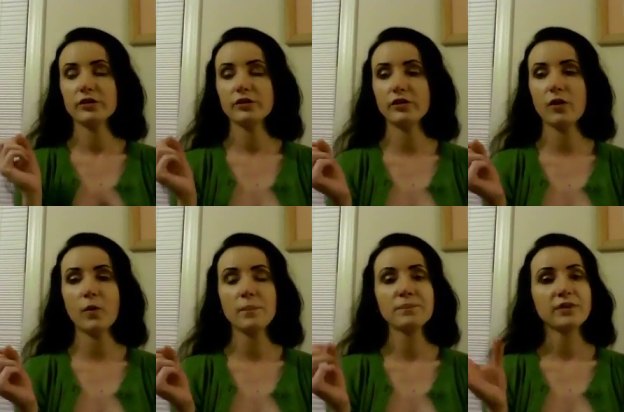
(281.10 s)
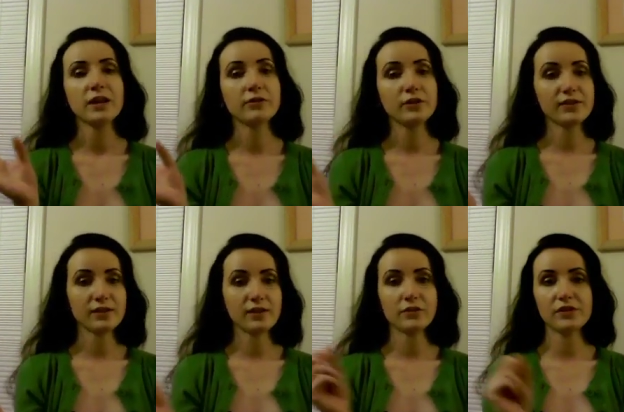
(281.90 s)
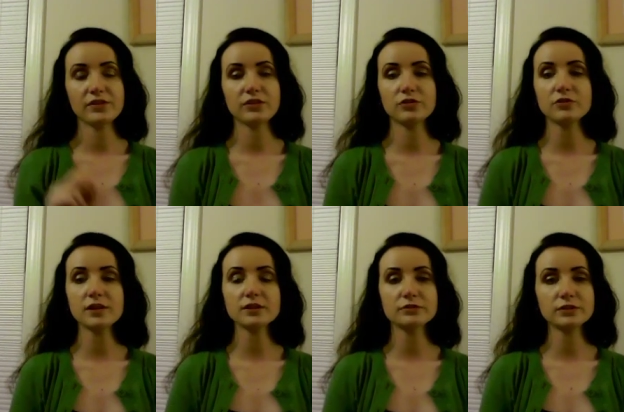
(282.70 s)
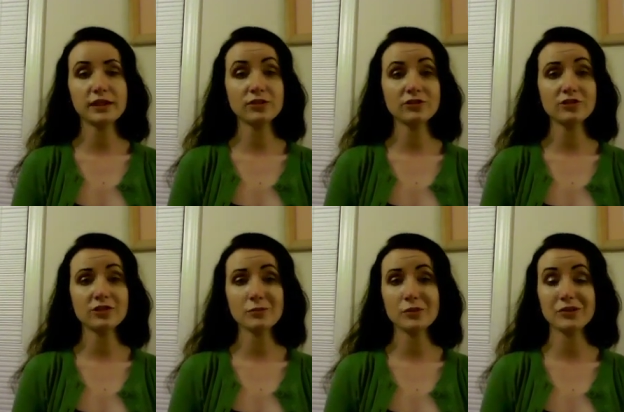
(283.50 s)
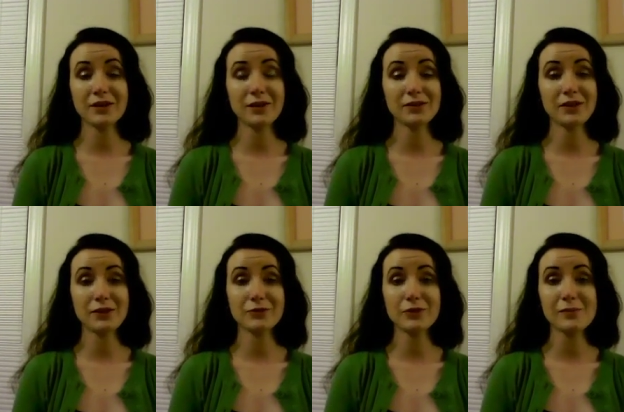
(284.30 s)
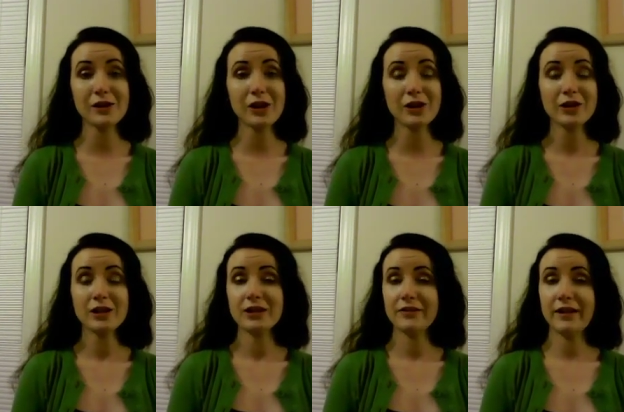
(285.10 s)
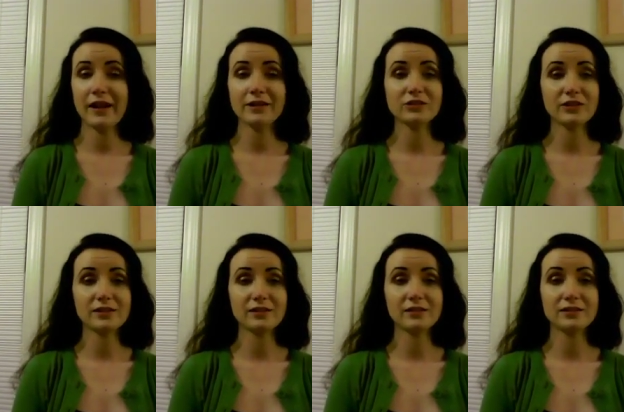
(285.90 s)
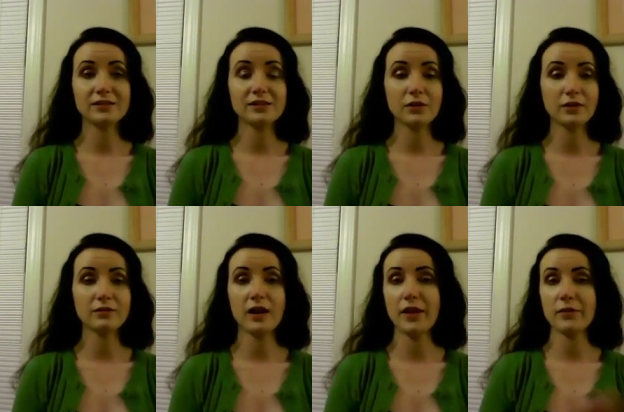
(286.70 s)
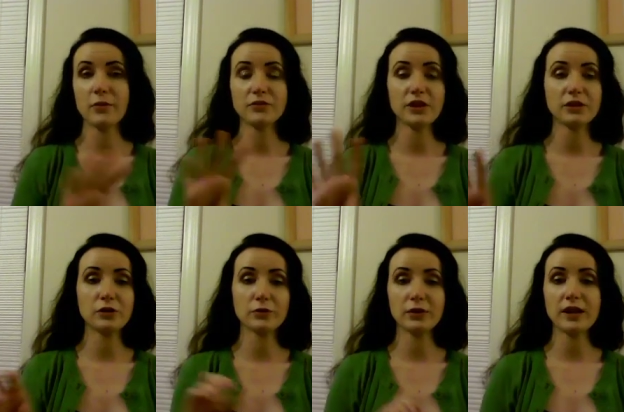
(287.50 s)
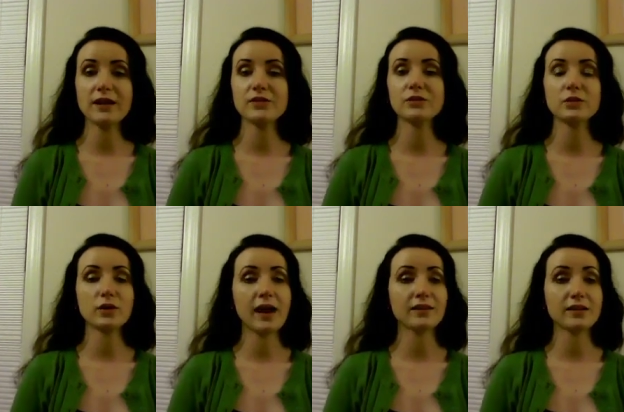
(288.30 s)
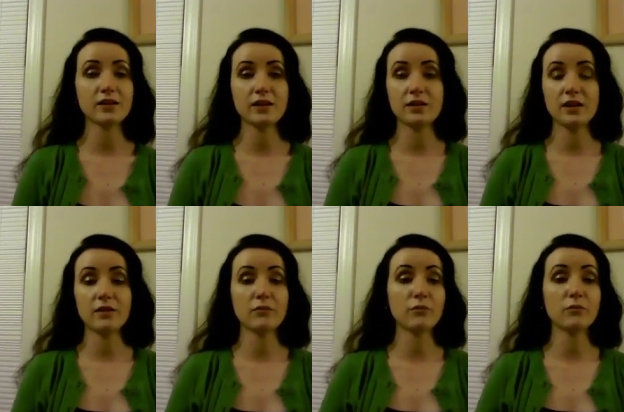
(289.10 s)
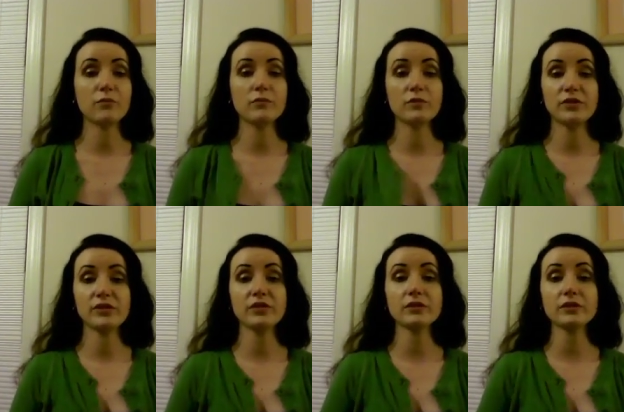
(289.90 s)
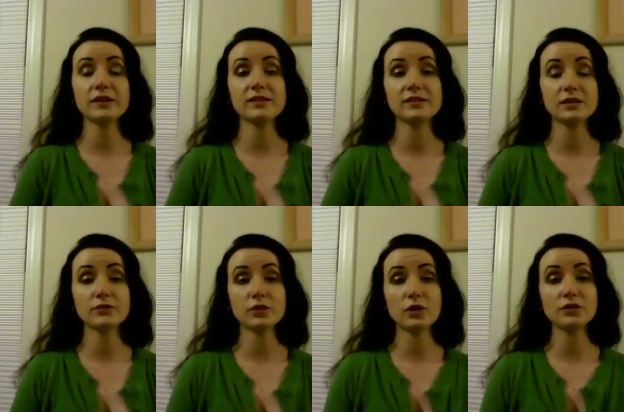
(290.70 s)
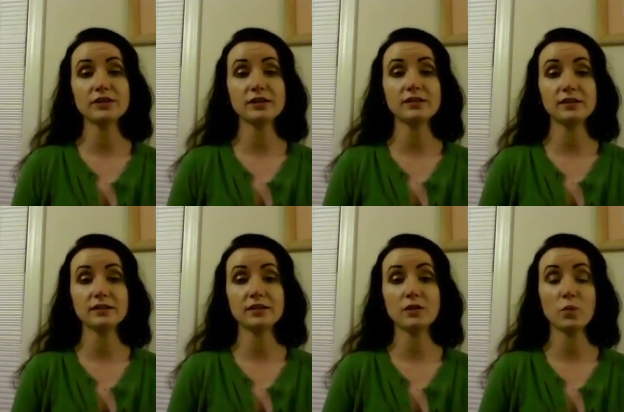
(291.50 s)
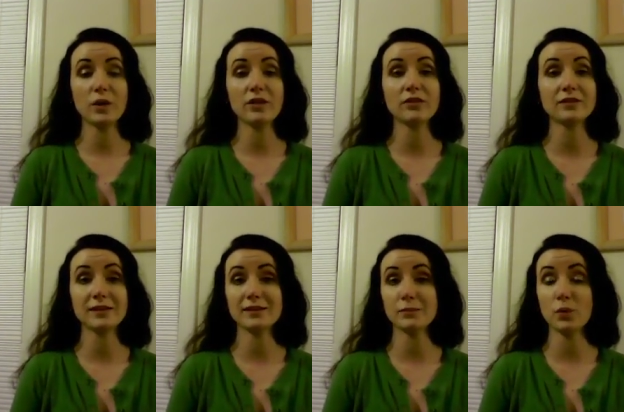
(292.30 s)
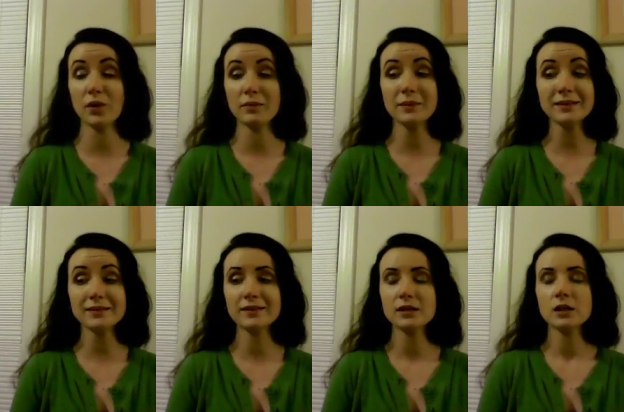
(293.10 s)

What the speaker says: So if it's a destructive relationship with an air sign female that just, either won't take no for an answer or has a serious difficulty dealing with disappointment,